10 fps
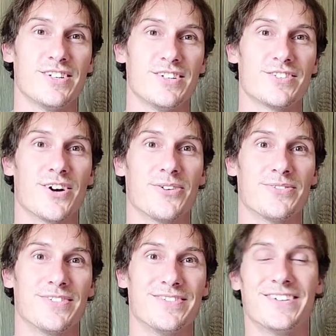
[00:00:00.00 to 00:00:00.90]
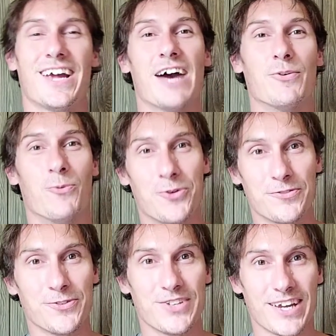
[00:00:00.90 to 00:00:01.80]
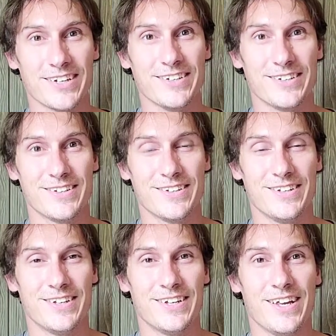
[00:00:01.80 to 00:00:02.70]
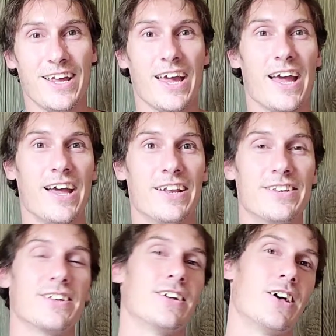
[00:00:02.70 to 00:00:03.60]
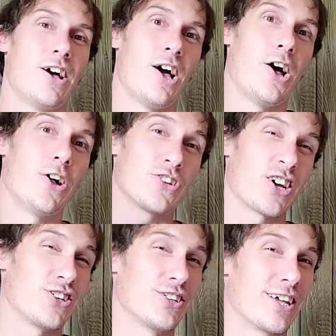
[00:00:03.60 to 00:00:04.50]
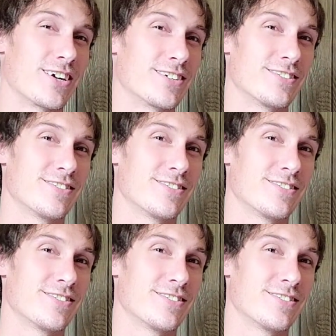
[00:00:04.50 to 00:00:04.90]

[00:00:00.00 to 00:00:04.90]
So, have a wonderful day, and I'll talk to you later.